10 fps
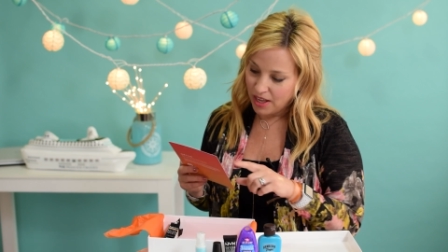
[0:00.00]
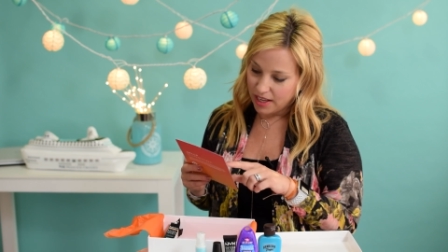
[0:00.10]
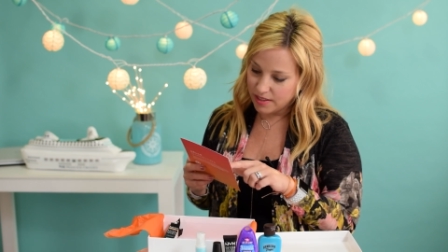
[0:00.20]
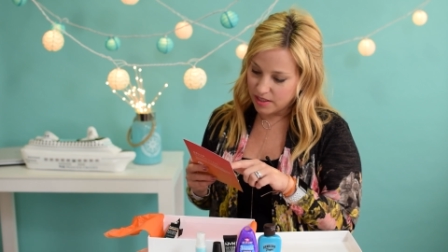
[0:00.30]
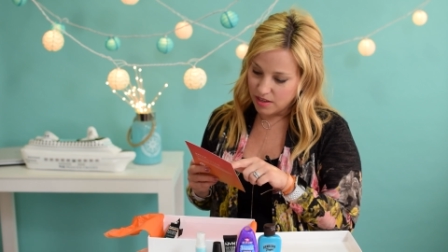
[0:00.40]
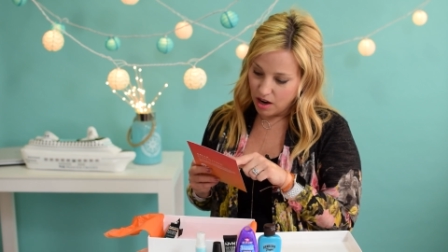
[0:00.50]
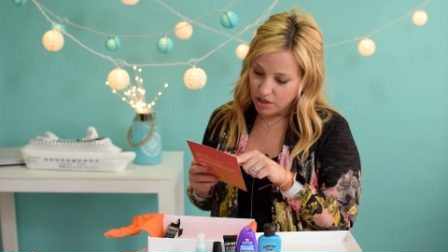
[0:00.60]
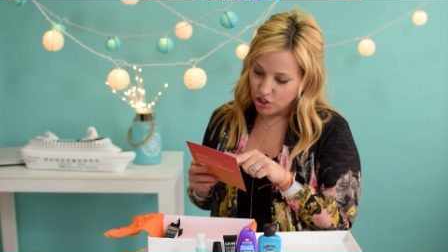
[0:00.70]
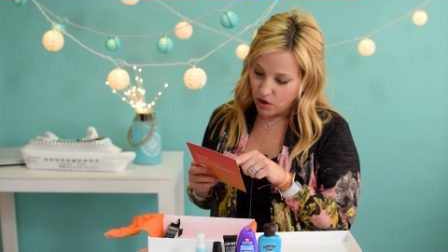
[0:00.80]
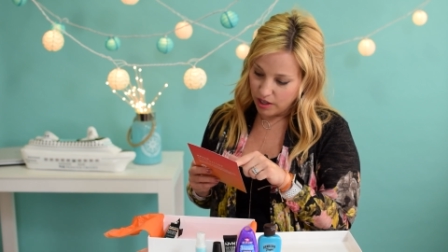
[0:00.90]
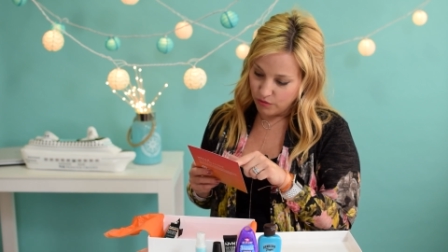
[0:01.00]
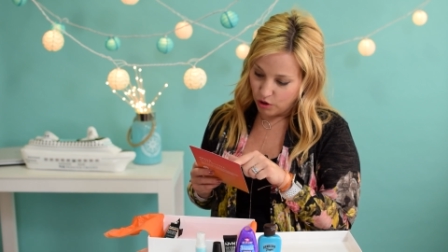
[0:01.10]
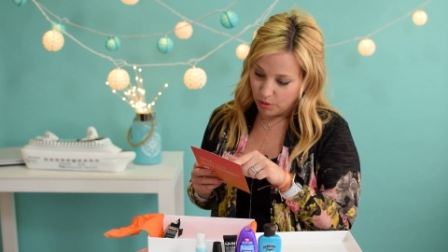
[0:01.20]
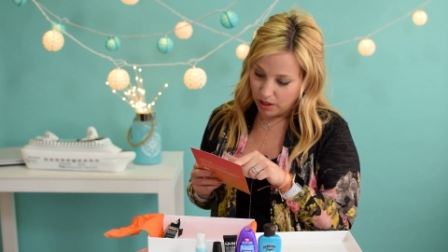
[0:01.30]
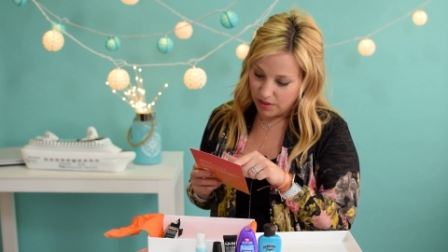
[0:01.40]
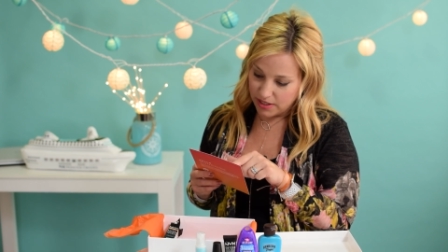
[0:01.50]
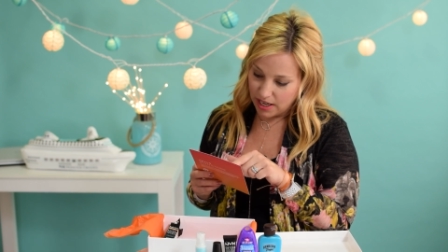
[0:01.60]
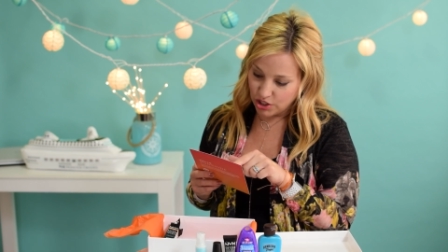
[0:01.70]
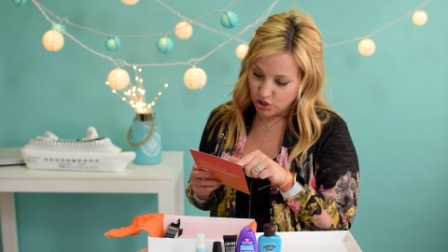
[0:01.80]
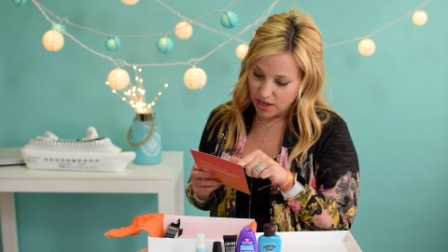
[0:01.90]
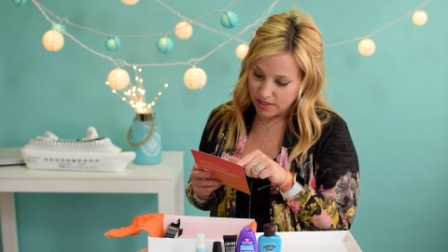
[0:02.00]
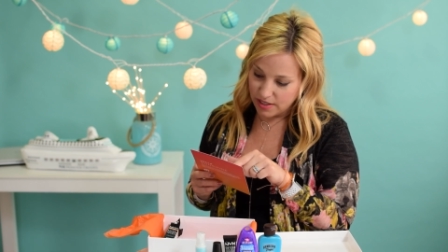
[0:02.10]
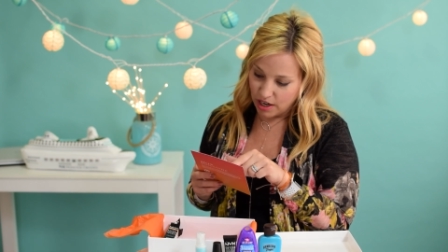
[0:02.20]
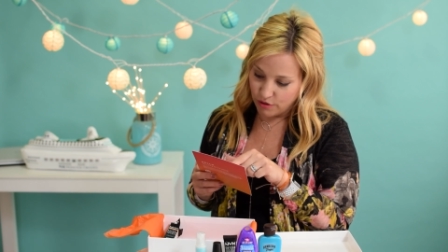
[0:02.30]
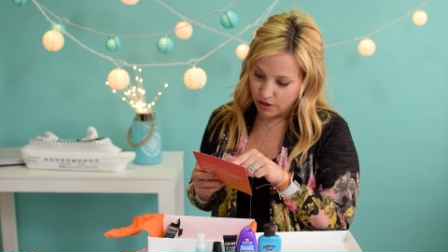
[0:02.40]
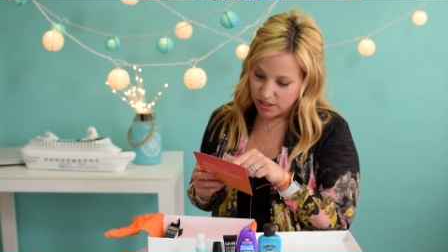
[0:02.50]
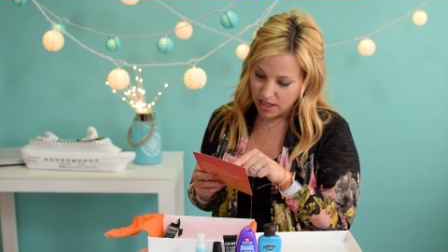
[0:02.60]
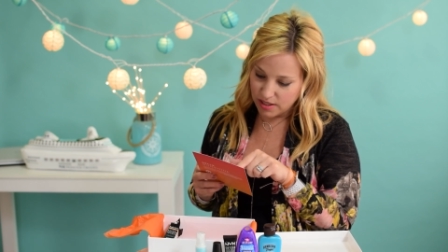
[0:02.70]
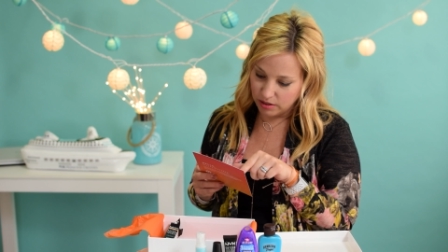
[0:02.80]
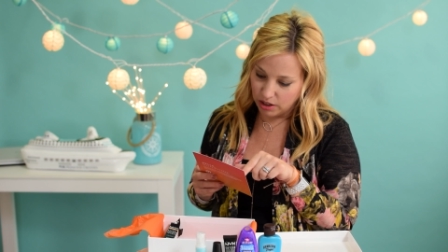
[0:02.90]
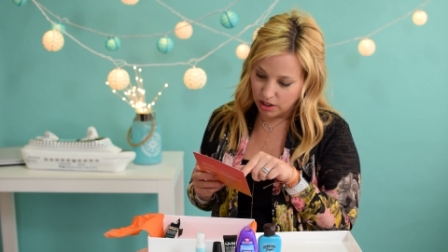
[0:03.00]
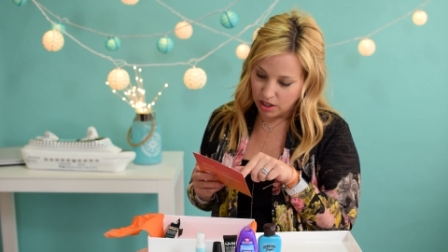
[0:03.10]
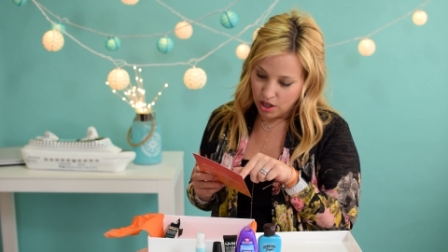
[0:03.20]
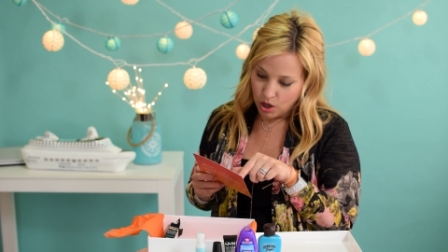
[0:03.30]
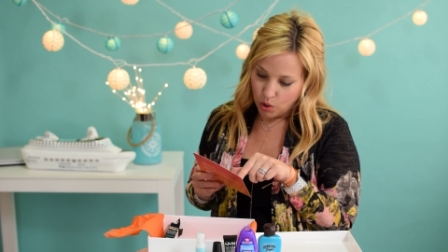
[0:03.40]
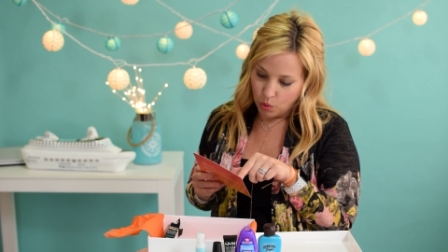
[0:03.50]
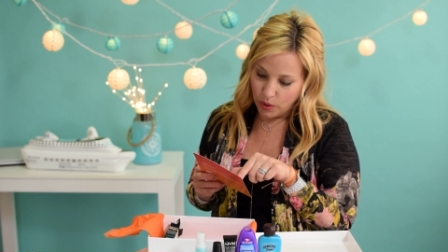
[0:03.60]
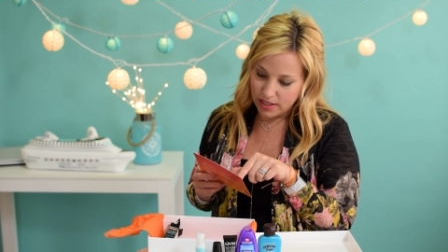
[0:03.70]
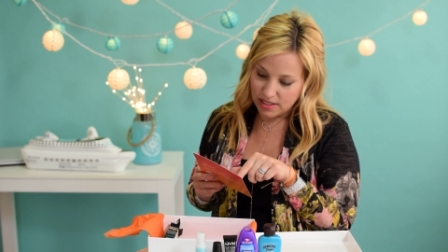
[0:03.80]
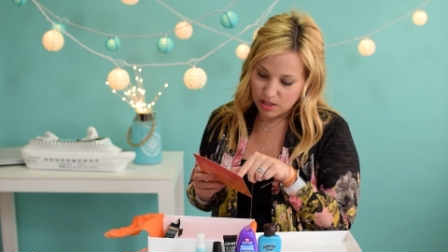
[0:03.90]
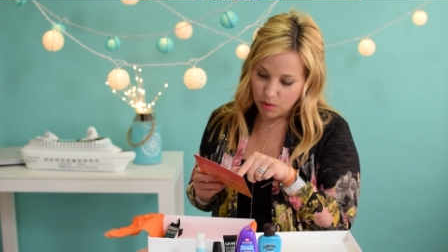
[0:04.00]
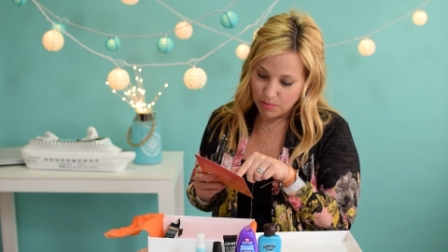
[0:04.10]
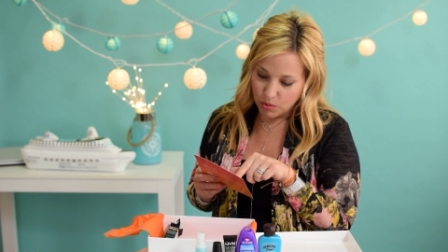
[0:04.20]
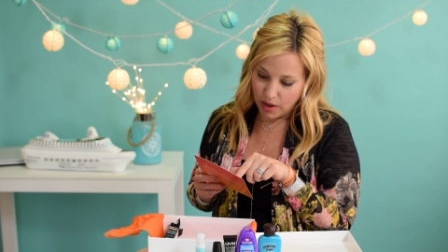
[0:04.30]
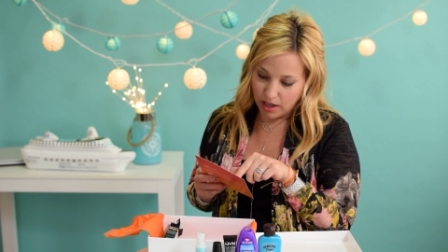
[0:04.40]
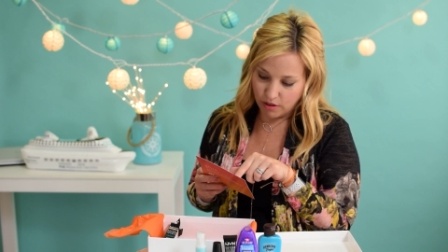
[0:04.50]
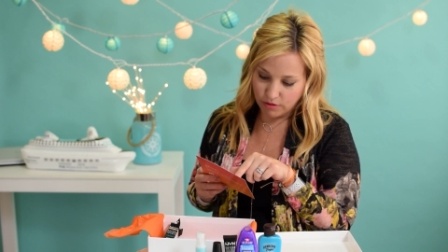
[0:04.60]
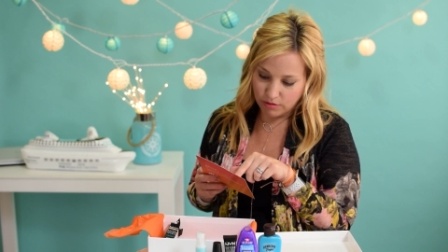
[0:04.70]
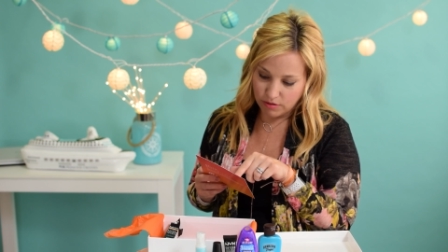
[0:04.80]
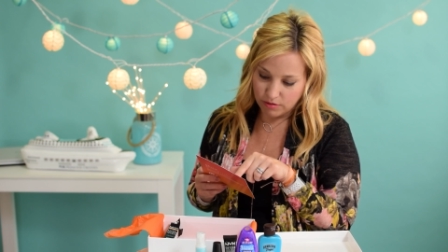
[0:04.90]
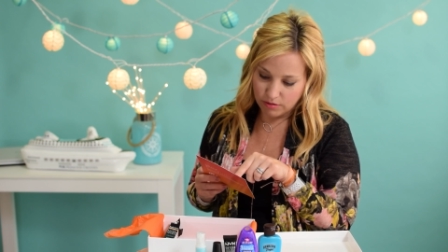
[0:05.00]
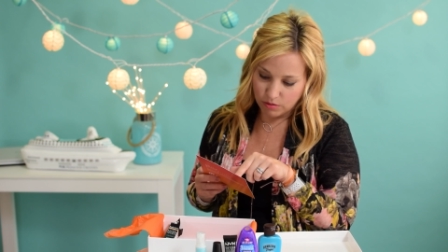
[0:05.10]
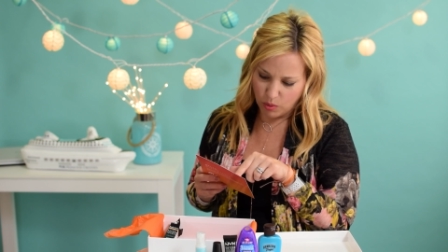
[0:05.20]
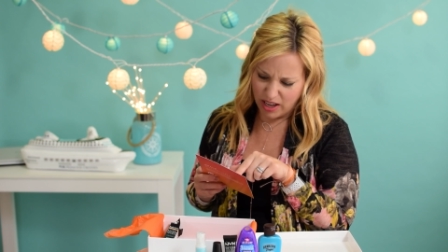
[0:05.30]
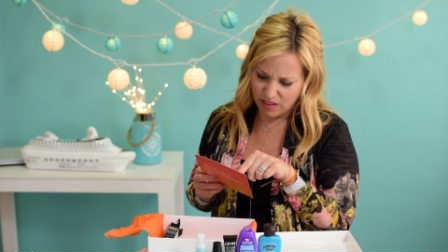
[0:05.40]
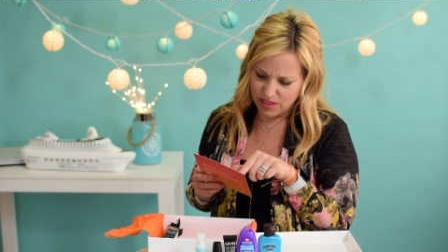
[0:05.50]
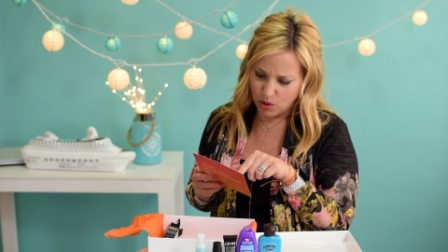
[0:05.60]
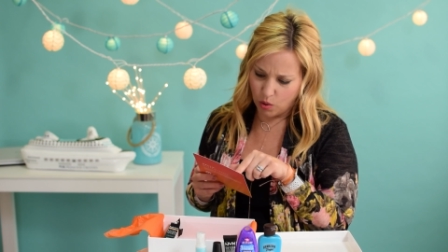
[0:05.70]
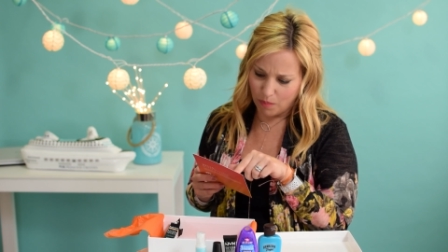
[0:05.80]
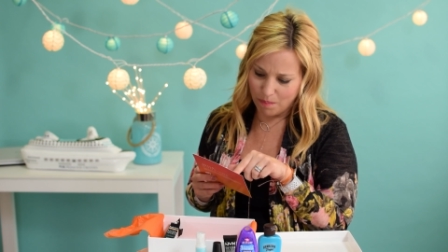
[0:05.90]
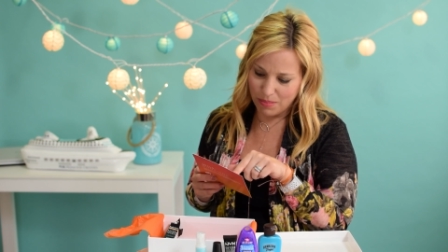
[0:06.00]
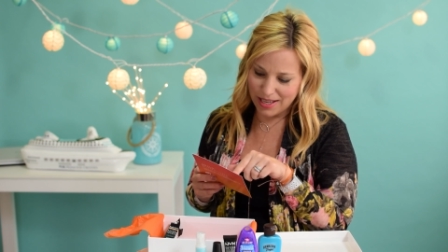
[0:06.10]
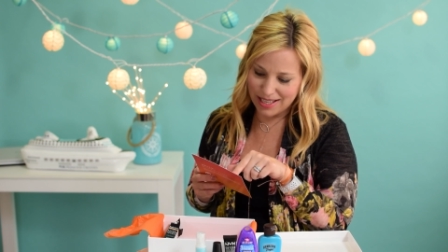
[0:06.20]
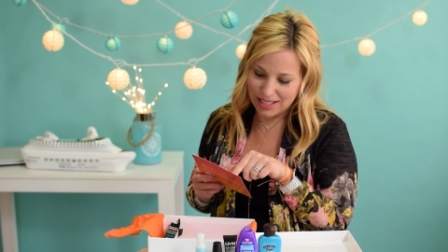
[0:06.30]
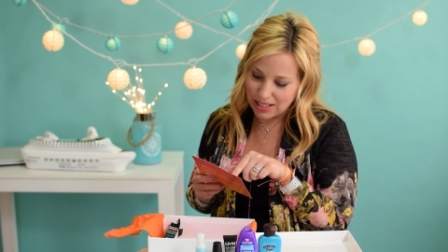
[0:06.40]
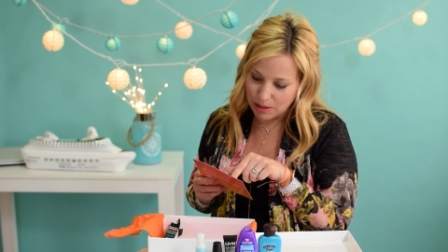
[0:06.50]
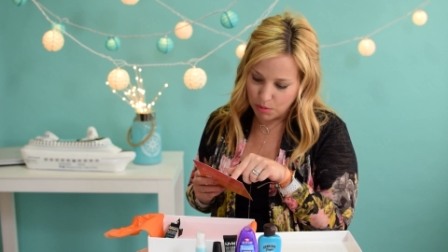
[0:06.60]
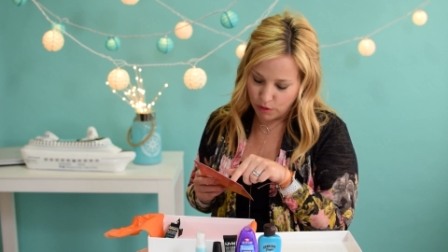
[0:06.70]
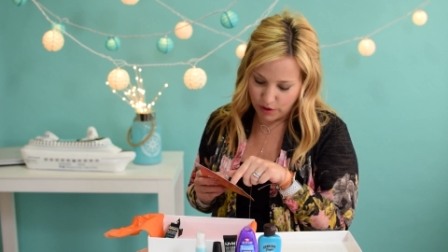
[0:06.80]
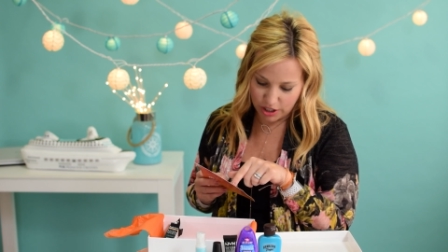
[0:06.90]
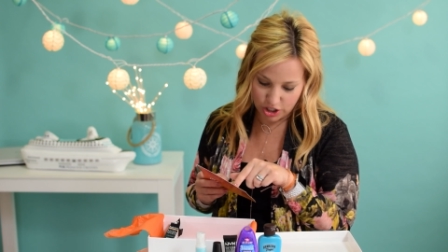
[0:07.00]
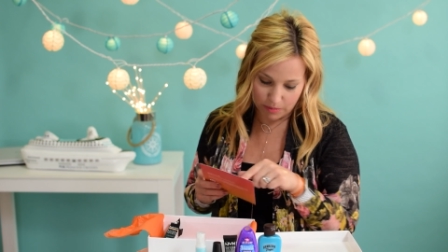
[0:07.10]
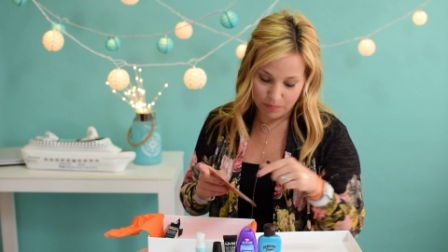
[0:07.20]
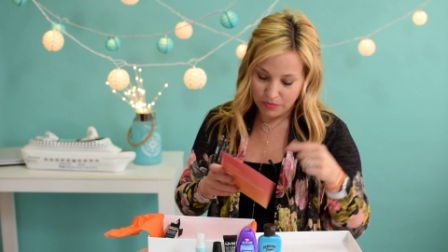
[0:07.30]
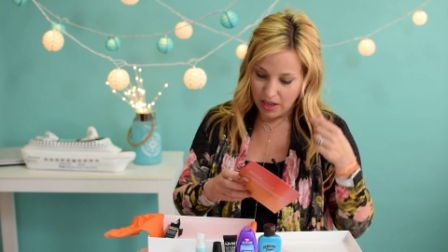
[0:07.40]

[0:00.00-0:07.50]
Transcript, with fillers: it's a non-drying formula that texturizes hair for a tousled look, windswept wave, waves or PC perfection.